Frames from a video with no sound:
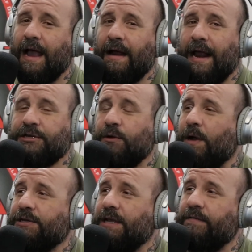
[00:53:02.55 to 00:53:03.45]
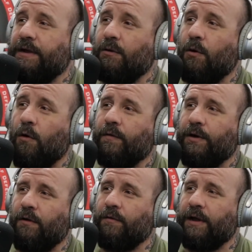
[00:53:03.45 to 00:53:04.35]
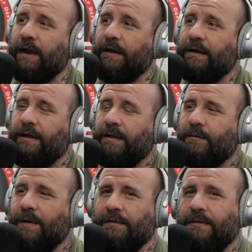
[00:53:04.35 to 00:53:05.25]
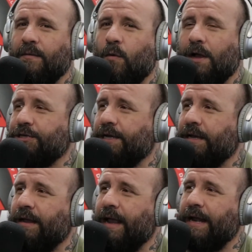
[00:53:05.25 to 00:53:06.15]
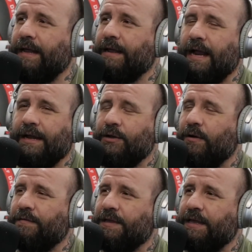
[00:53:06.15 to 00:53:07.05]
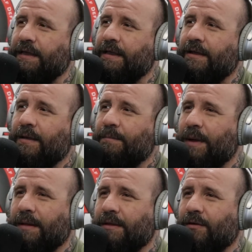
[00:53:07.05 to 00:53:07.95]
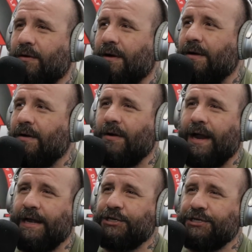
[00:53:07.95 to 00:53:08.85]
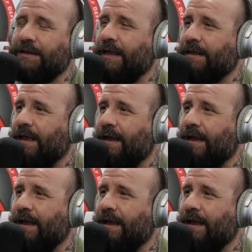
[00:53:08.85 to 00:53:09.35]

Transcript: I'd actually watch that video over and over again rather than watching any kind of UFC, Bellator, or any shit like that.